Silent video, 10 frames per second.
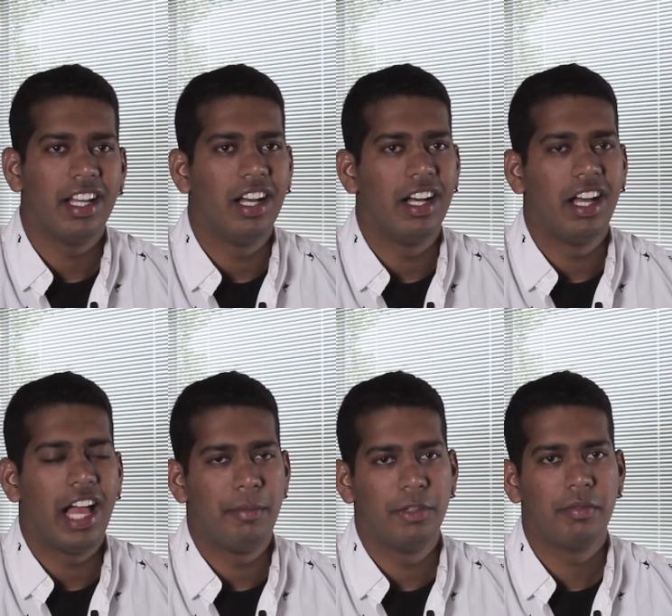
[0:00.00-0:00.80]

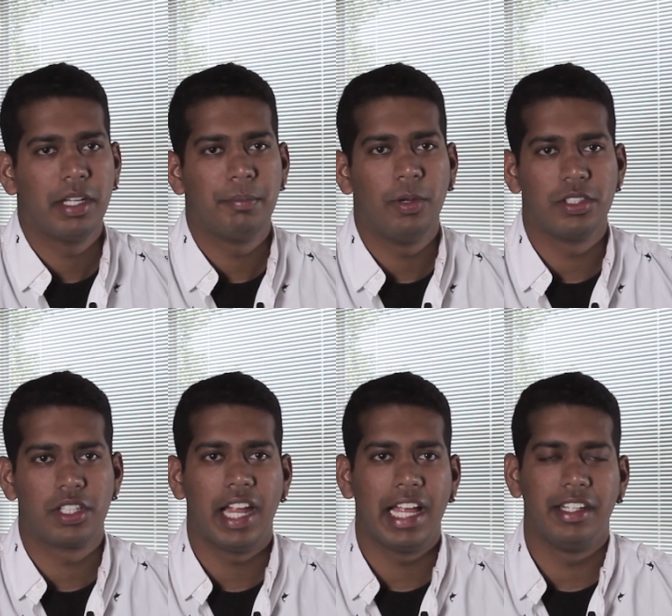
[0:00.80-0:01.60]
I'm doing my
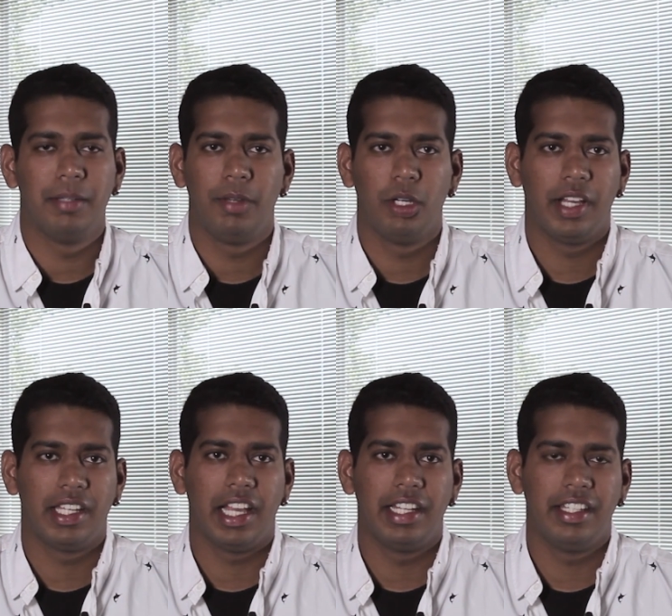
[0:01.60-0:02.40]
postgrad diploma in
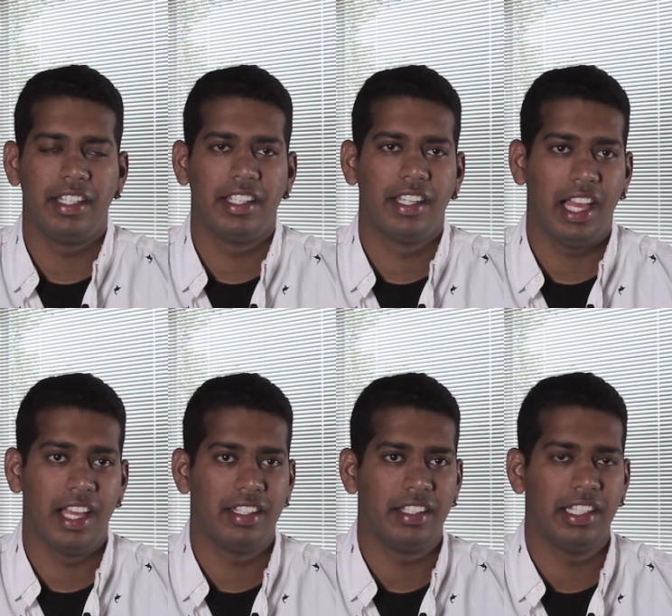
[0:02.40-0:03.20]
IT
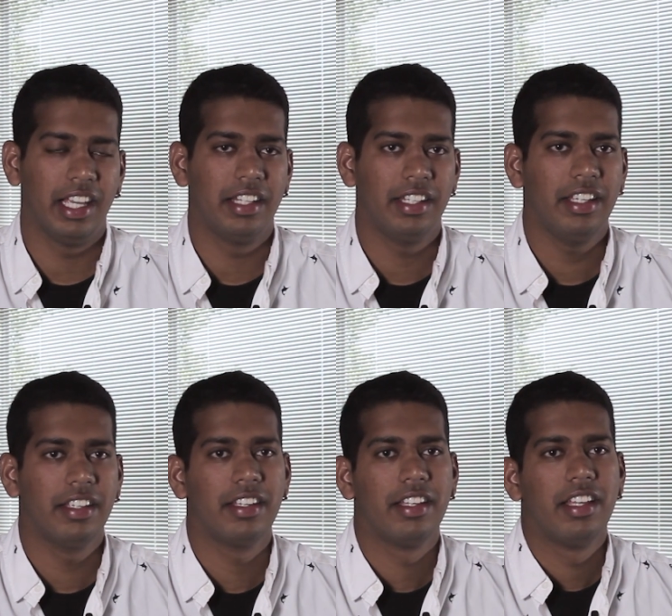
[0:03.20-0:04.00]
at EIT.